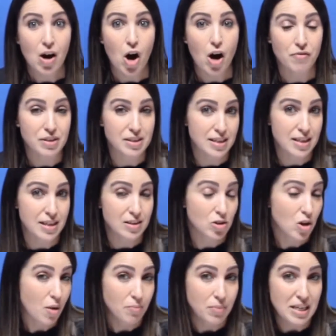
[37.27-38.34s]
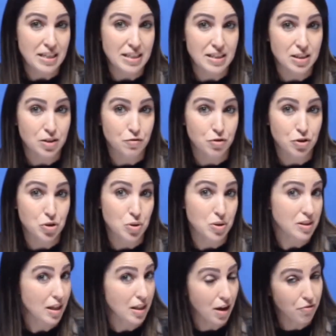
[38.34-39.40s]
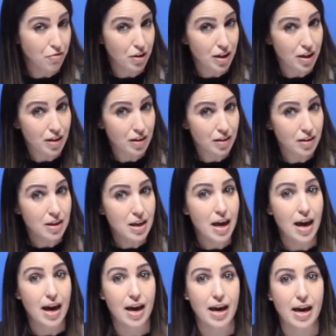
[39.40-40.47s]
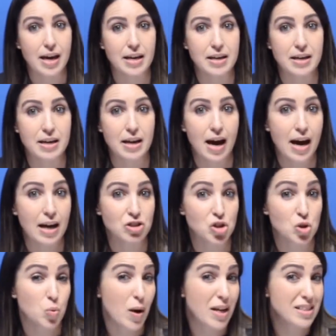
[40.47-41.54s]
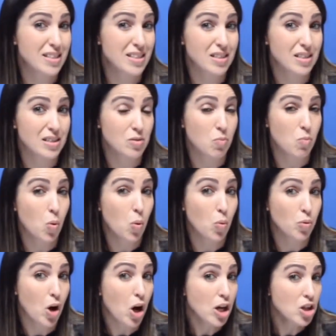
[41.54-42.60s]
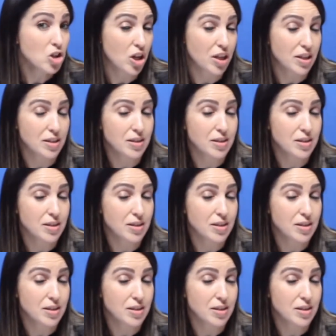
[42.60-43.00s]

Obviously, it's completely different to South Africa, and I just wanted more knowledge on